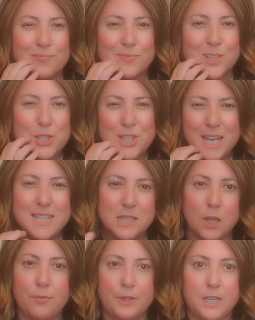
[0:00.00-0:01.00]
She is
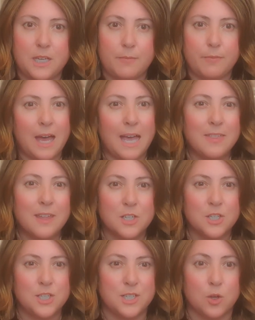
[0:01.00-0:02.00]
lovely. I
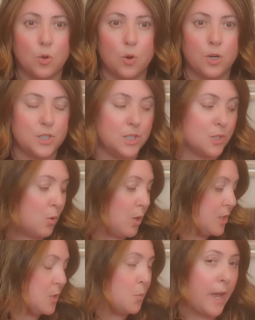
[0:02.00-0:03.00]
think she's a gorgeous,
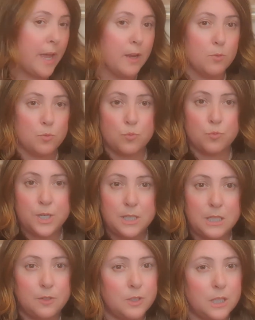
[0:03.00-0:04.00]
gorgeous wig.
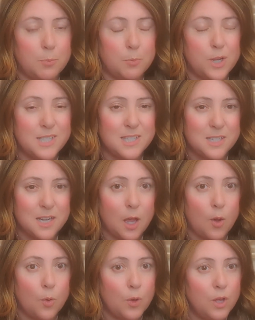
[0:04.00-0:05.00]
Really, really pretty
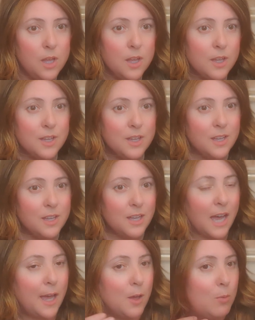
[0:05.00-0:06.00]
style.
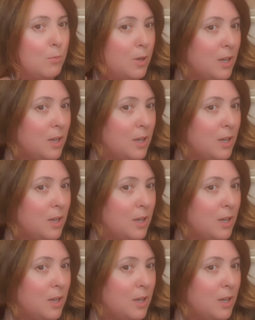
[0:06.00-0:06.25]
Um,